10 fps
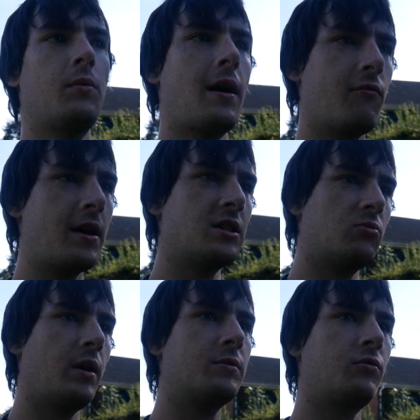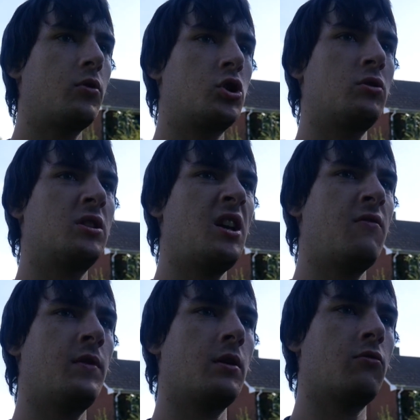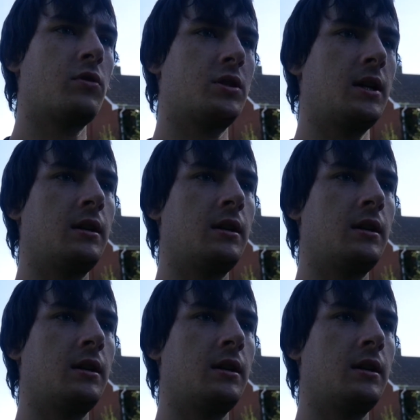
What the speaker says: that rain sweeps through Tuesday evening across